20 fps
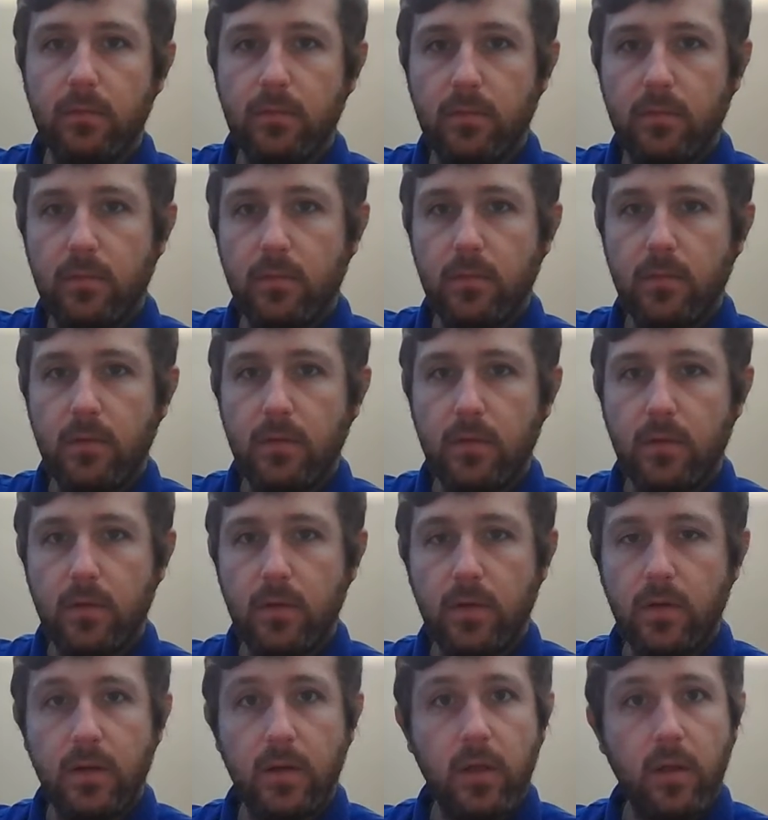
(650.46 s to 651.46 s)

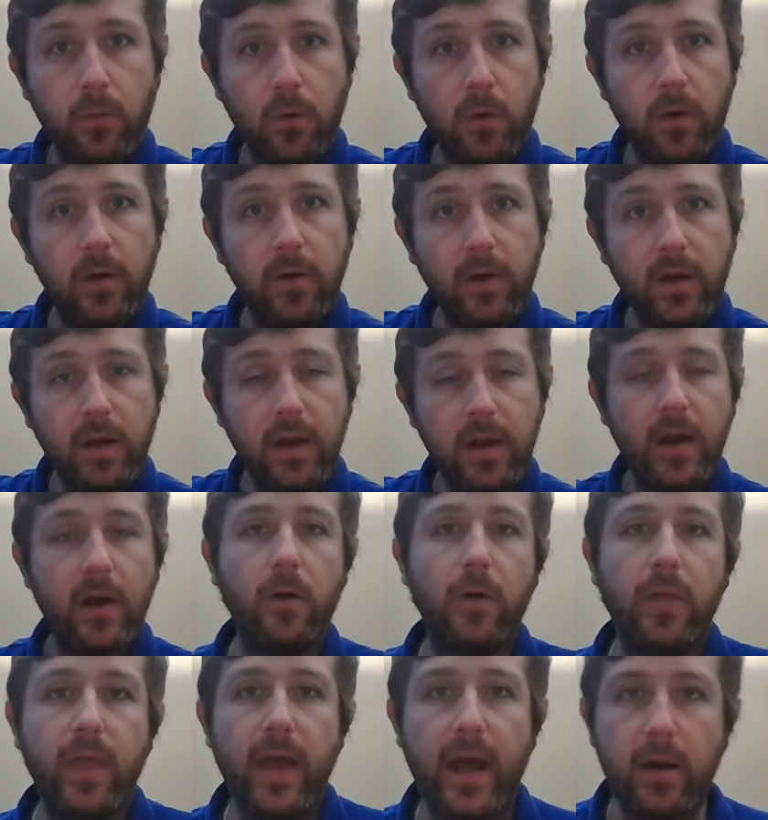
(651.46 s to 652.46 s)
the more you can
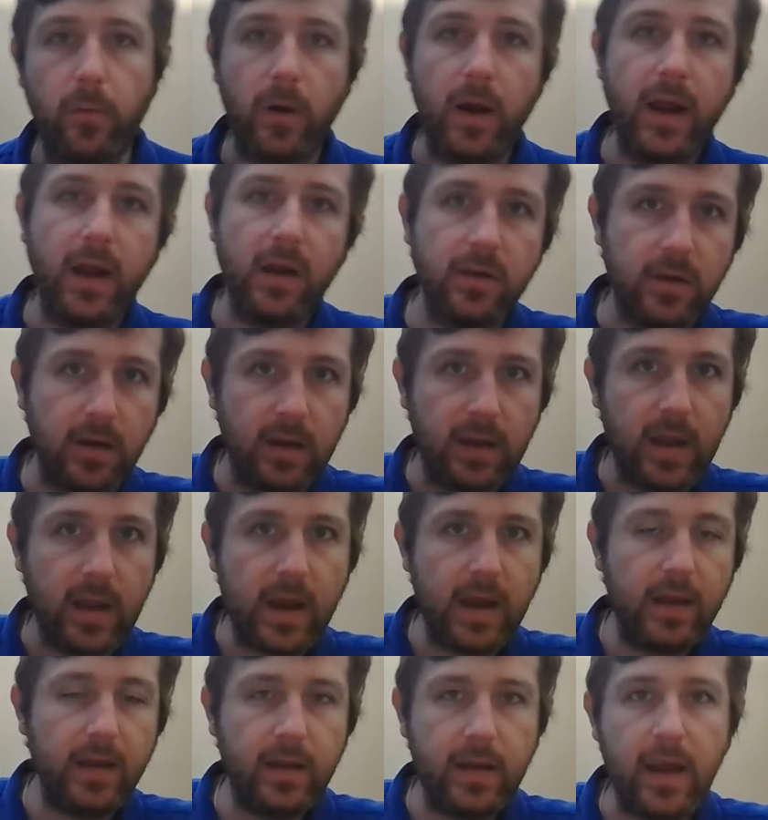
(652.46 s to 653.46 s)
narrow that range and
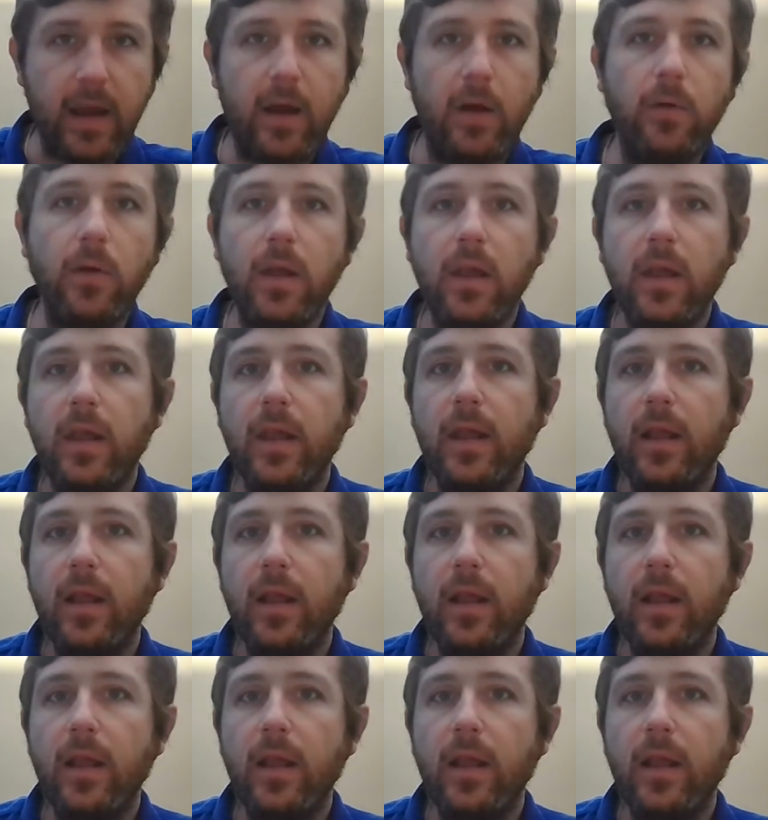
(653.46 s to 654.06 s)
get it down,